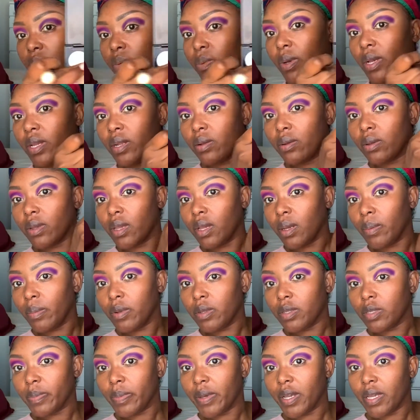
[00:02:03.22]
white on camera,
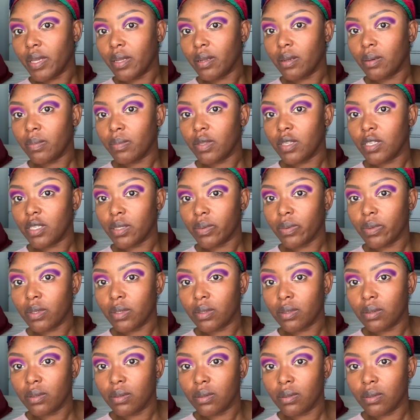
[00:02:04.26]
let's back it up. This one.